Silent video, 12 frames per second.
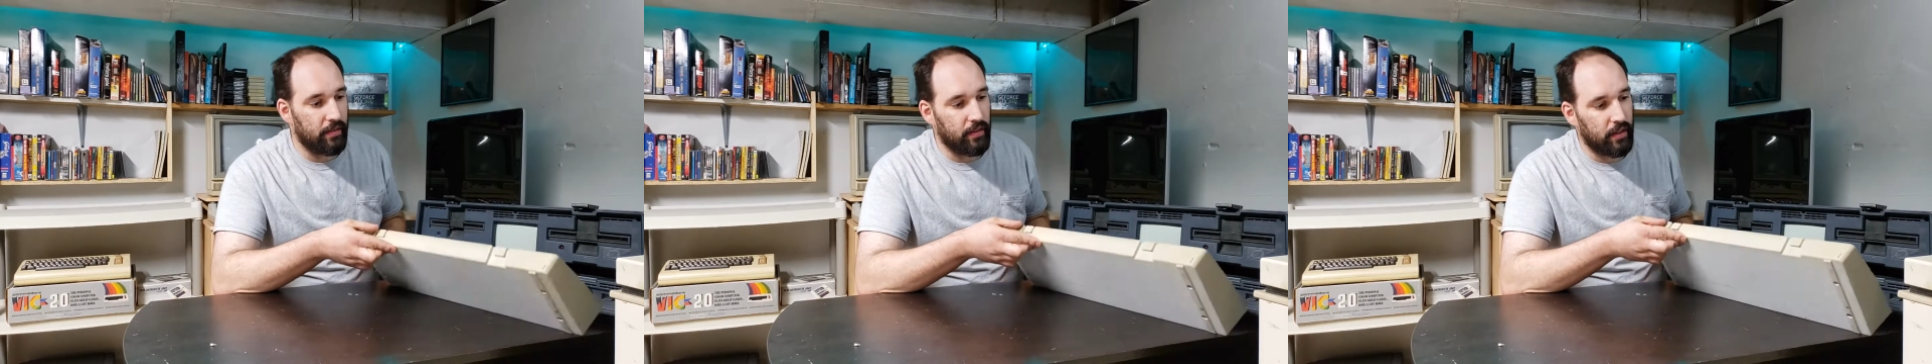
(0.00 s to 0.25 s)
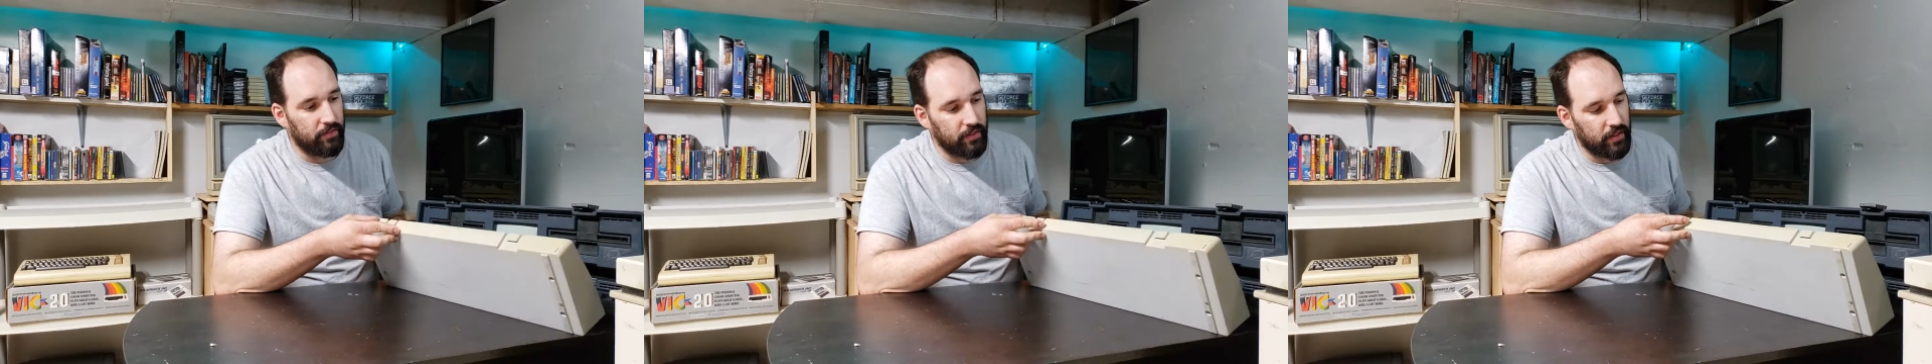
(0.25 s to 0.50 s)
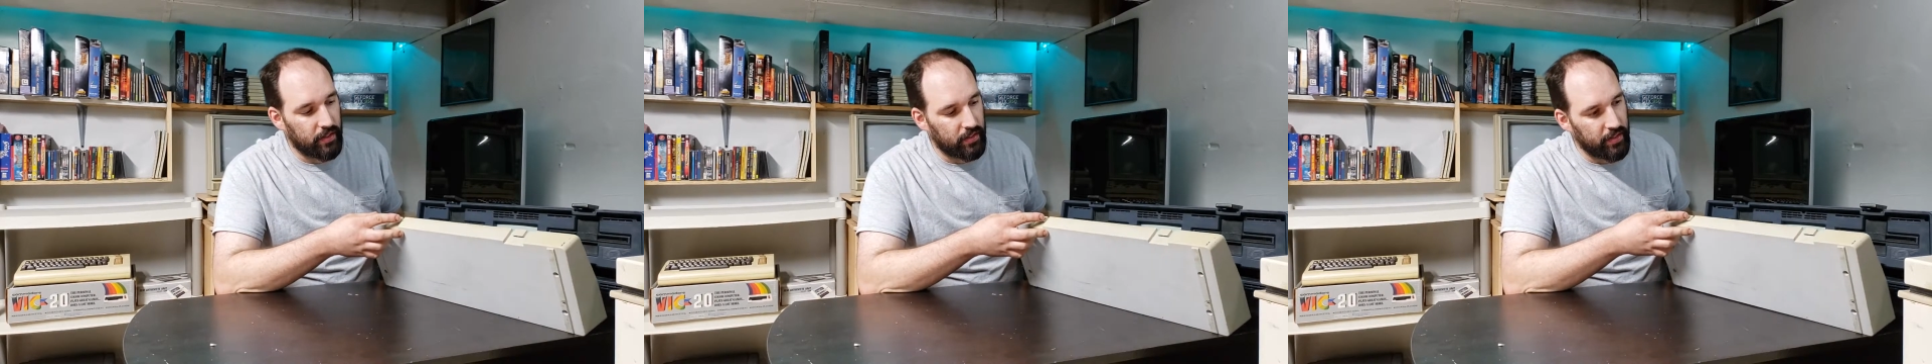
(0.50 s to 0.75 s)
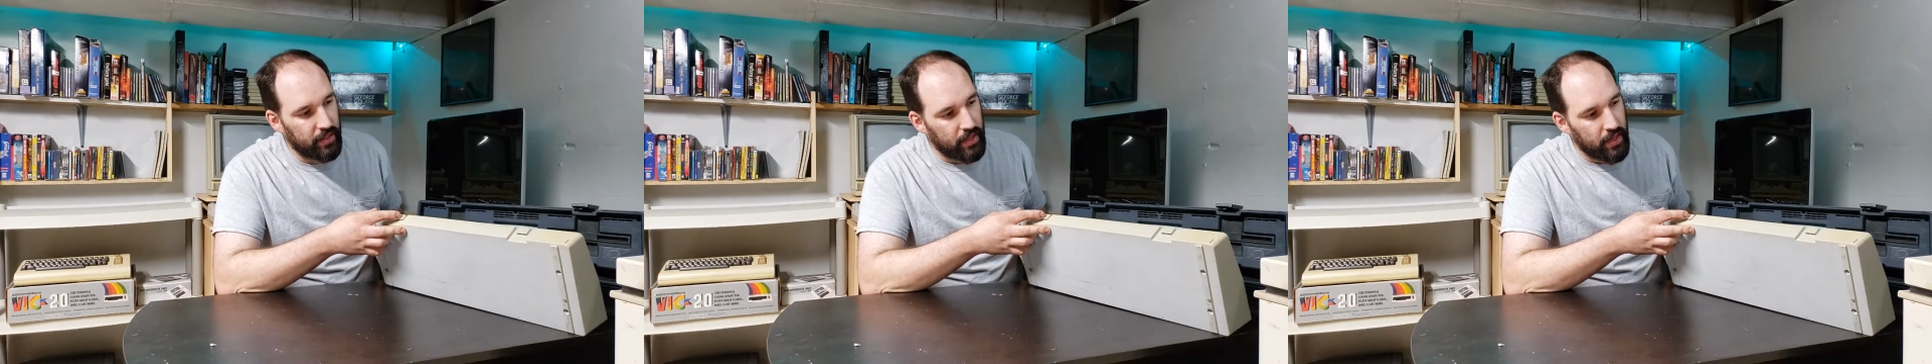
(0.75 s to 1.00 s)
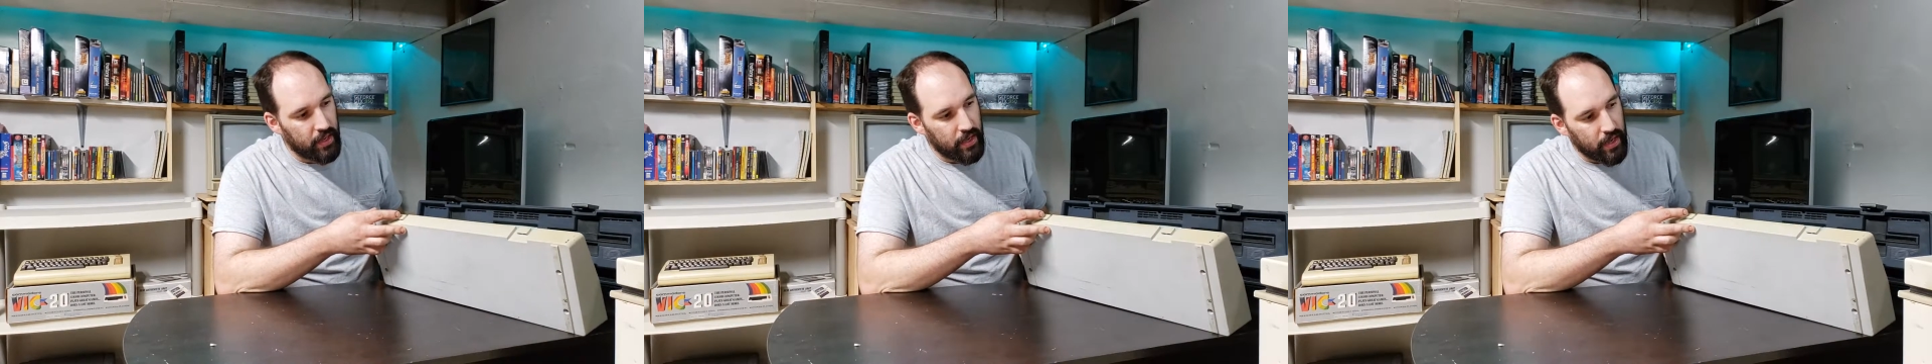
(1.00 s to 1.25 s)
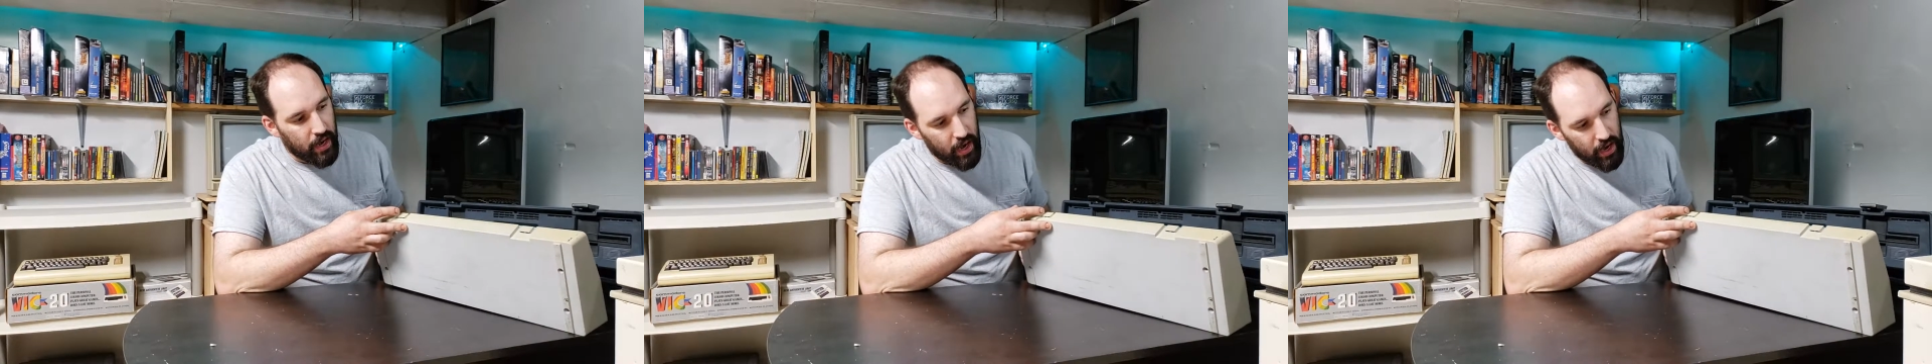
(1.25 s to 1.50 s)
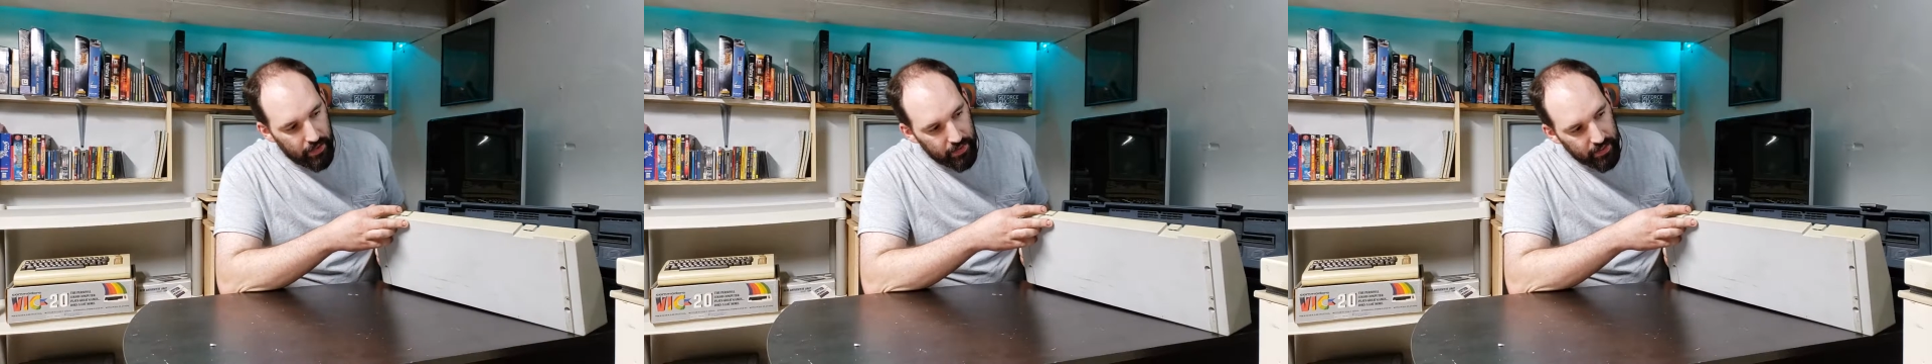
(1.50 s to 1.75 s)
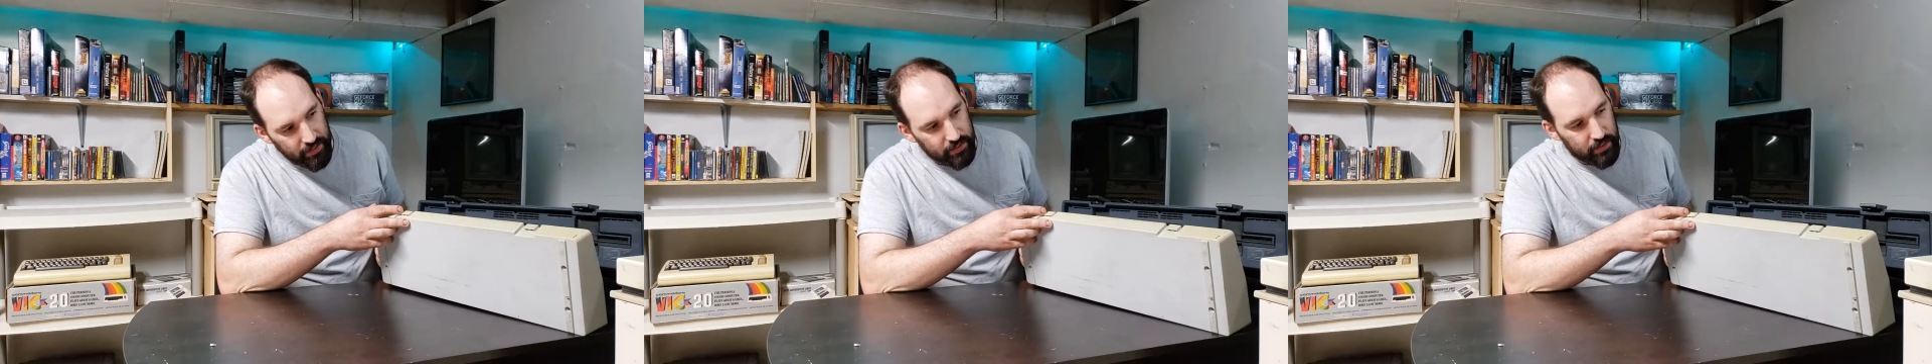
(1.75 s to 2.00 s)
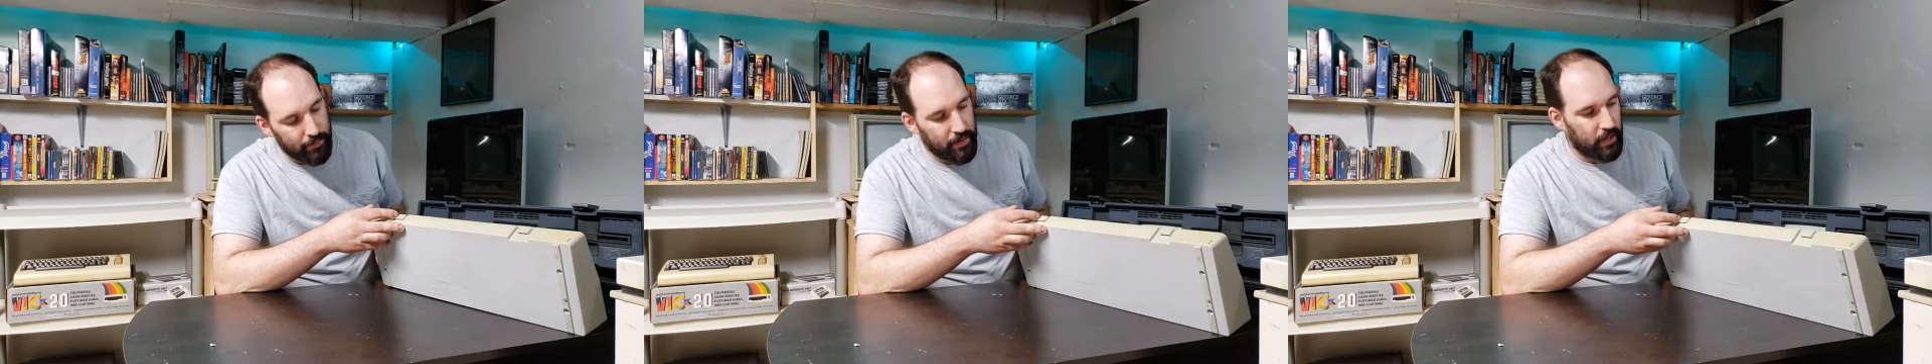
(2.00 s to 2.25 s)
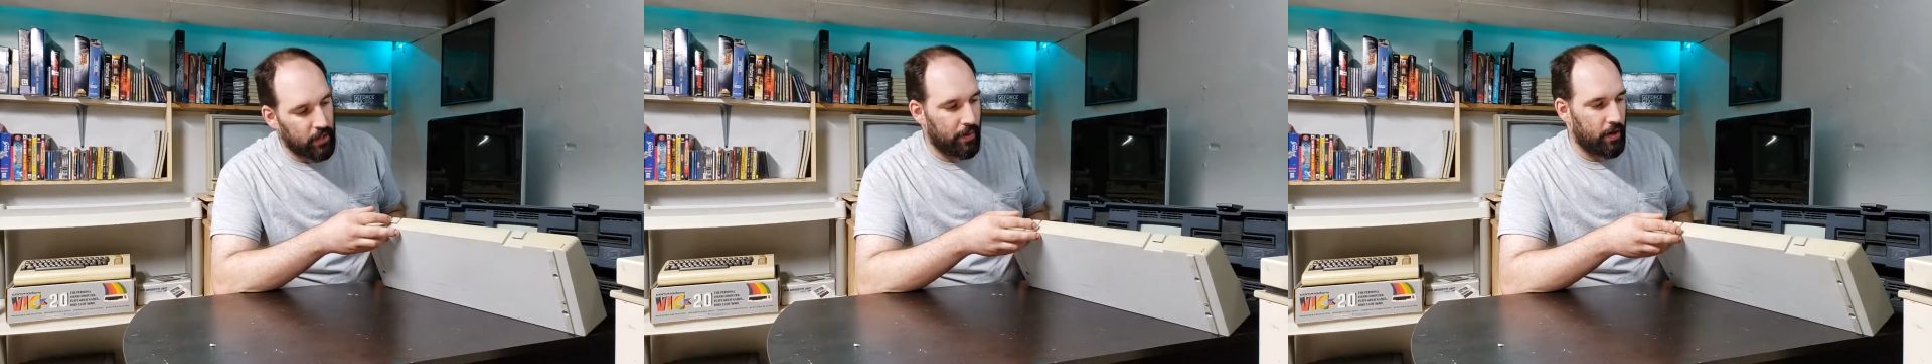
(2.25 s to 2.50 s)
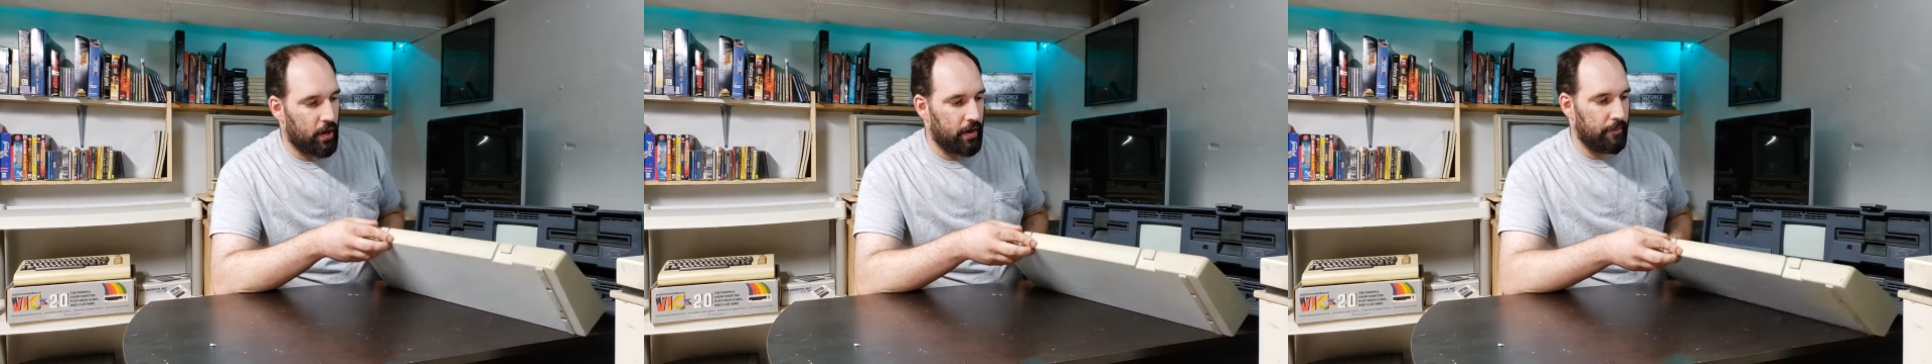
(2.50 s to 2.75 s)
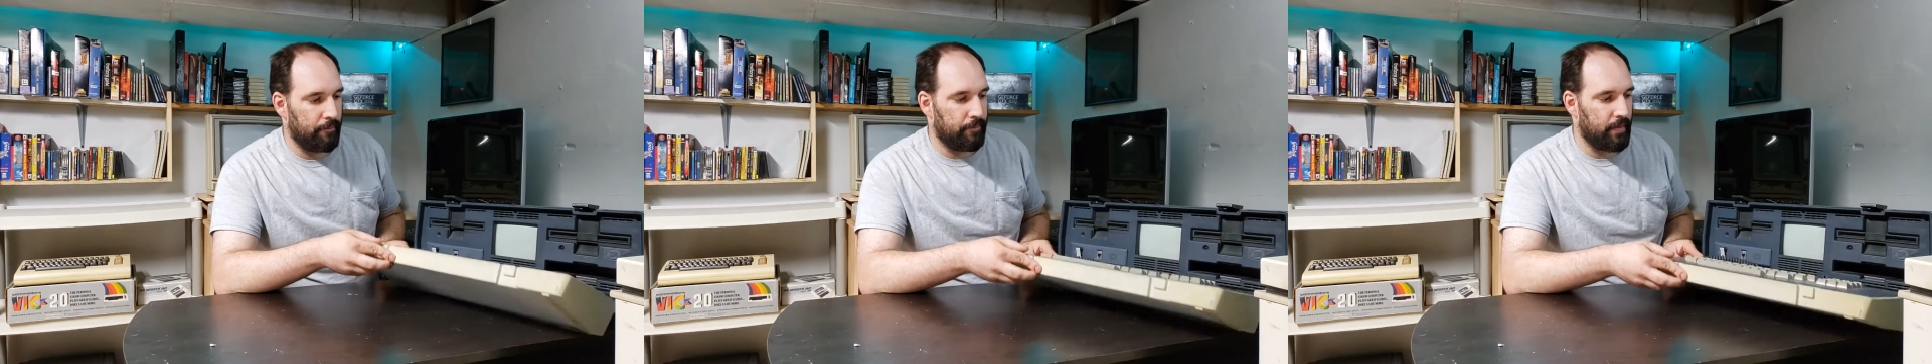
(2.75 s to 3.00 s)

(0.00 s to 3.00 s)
luckily. There is some yellowing on it,